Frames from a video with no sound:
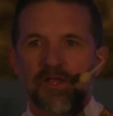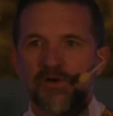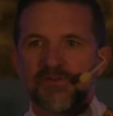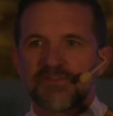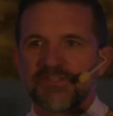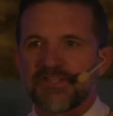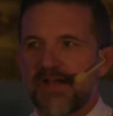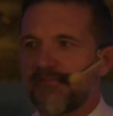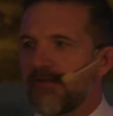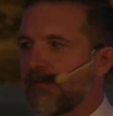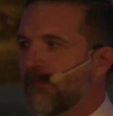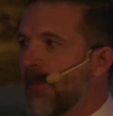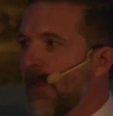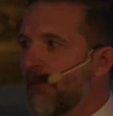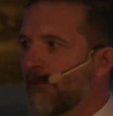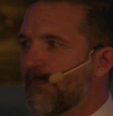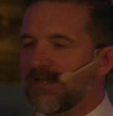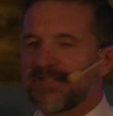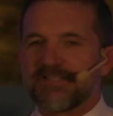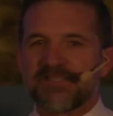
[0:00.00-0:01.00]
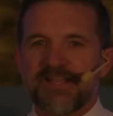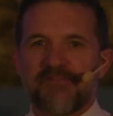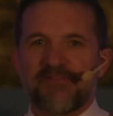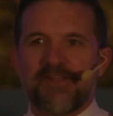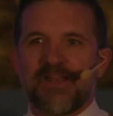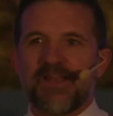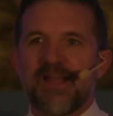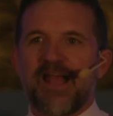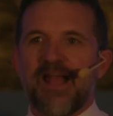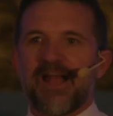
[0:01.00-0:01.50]
go seven, bid
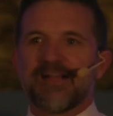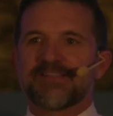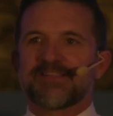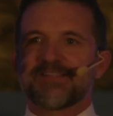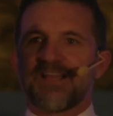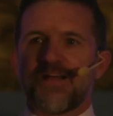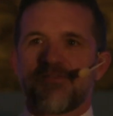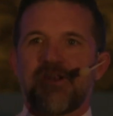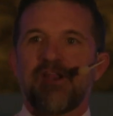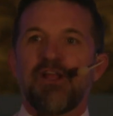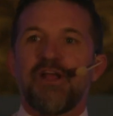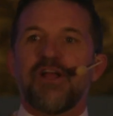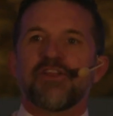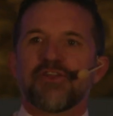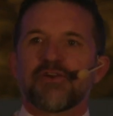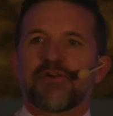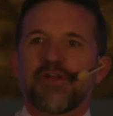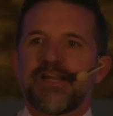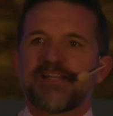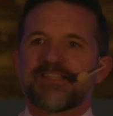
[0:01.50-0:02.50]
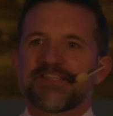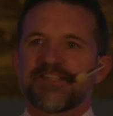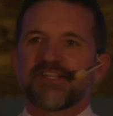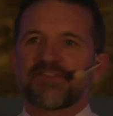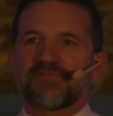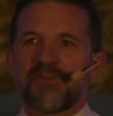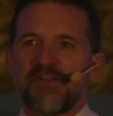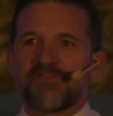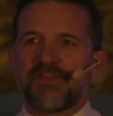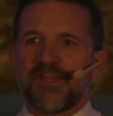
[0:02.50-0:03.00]
seven and seven. You're in at
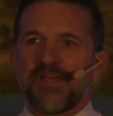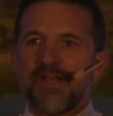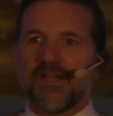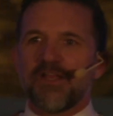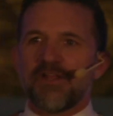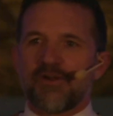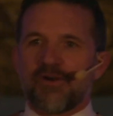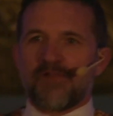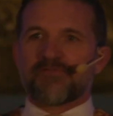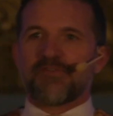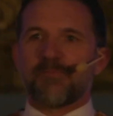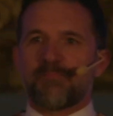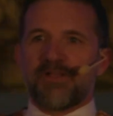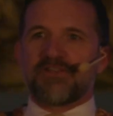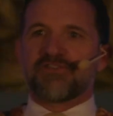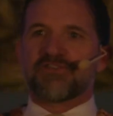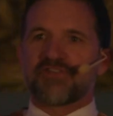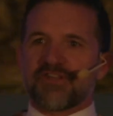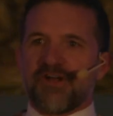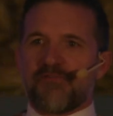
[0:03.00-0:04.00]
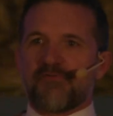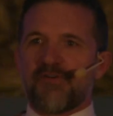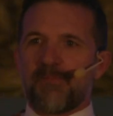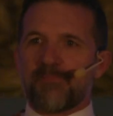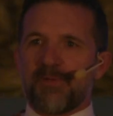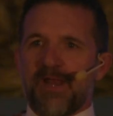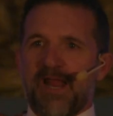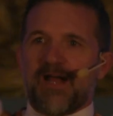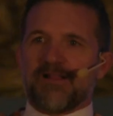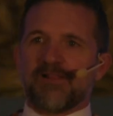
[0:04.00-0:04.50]
650, you don't have to bid yourself
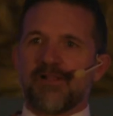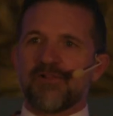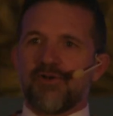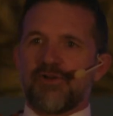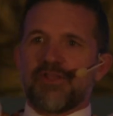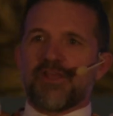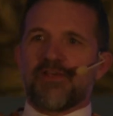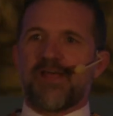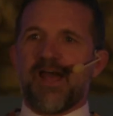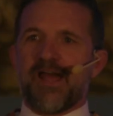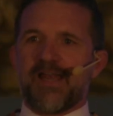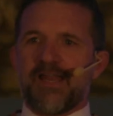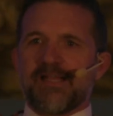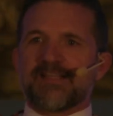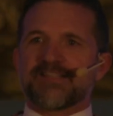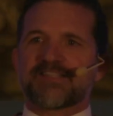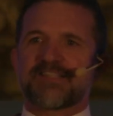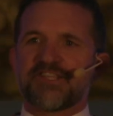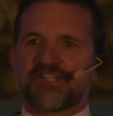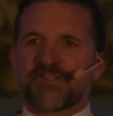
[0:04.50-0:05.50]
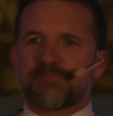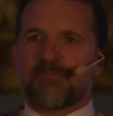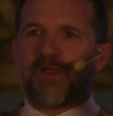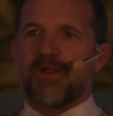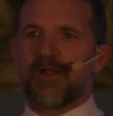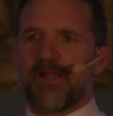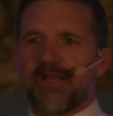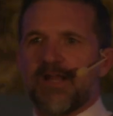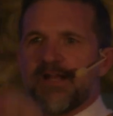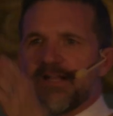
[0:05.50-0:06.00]
up, but hallelujah, that is the
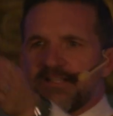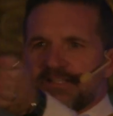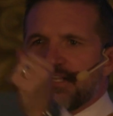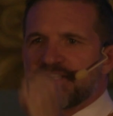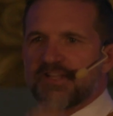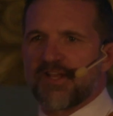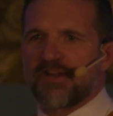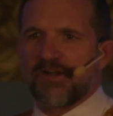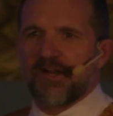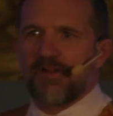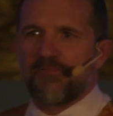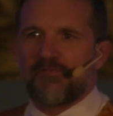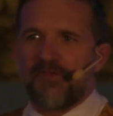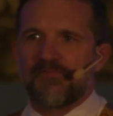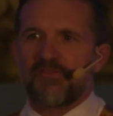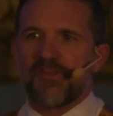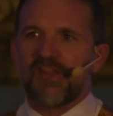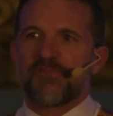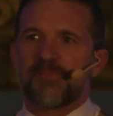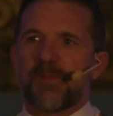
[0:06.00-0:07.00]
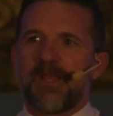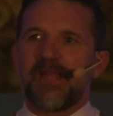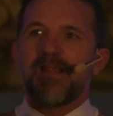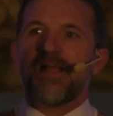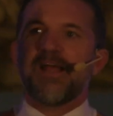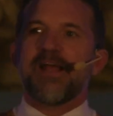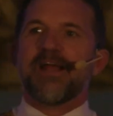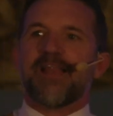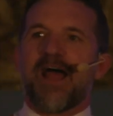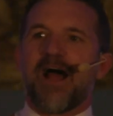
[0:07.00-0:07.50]
spirit. 650 is bid,
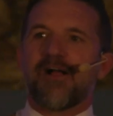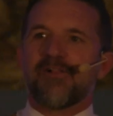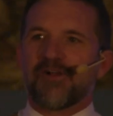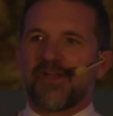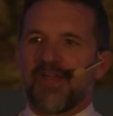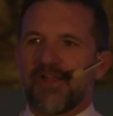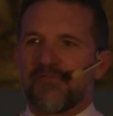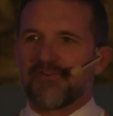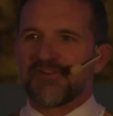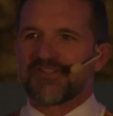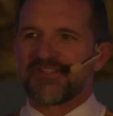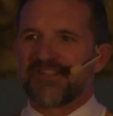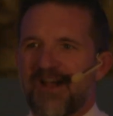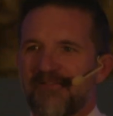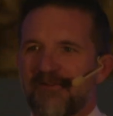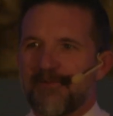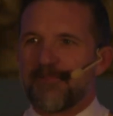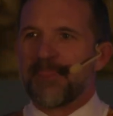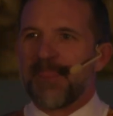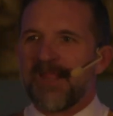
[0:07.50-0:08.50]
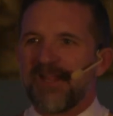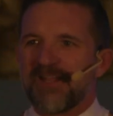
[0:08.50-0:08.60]
now looking for seven,